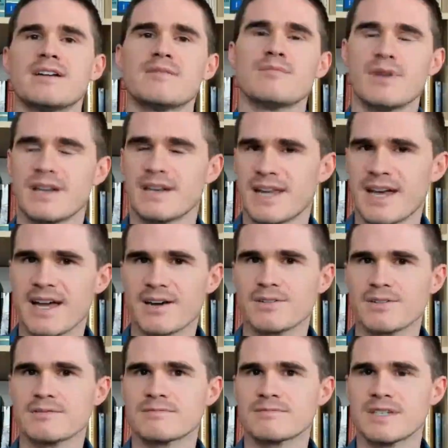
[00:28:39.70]
But
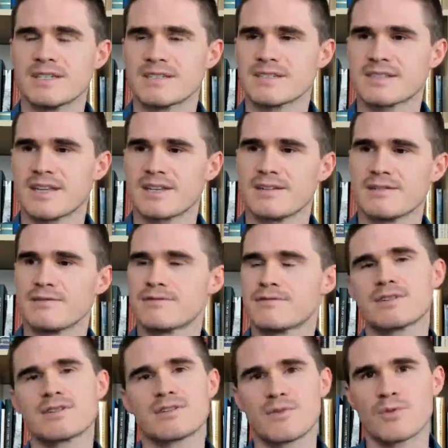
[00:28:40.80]
now, instead of
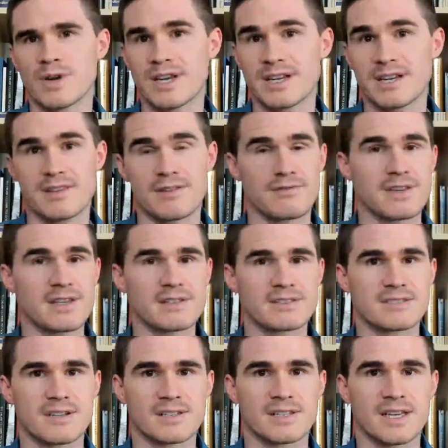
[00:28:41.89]
working in the fields
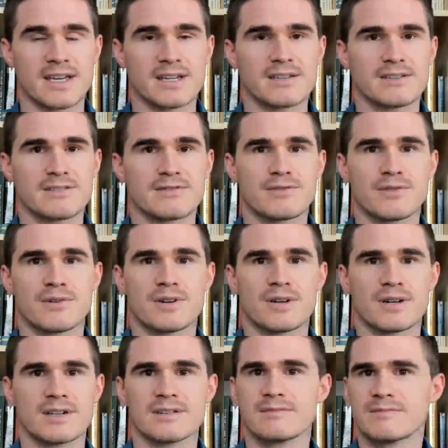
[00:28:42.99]
all day
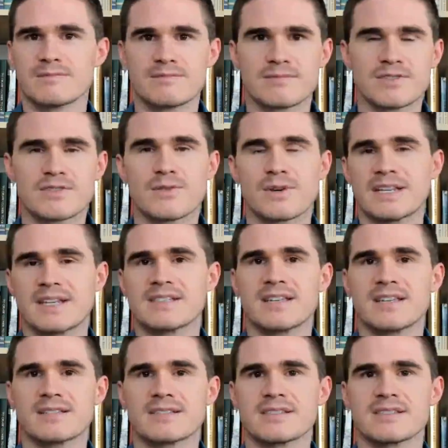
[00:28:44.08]
for 20
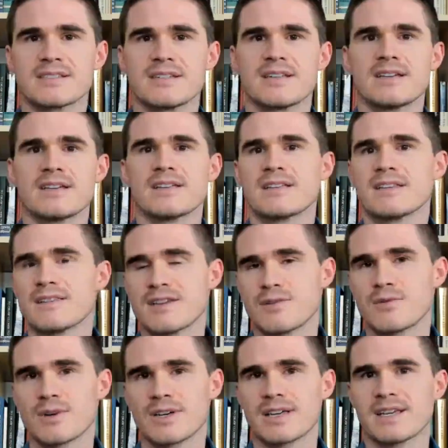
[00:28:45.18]
cents, they're
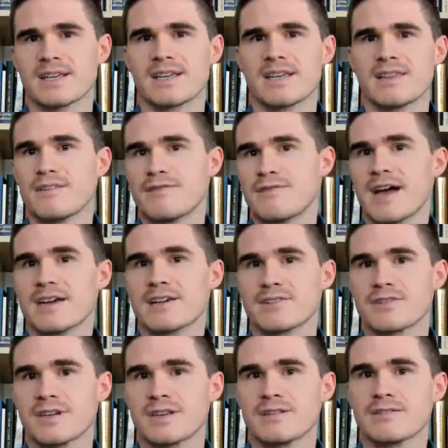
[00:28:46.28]
working in the
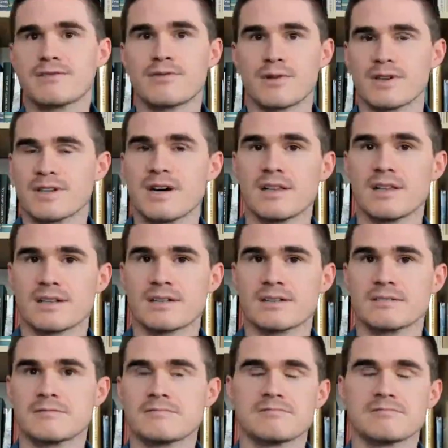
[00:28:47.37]
factory for $1.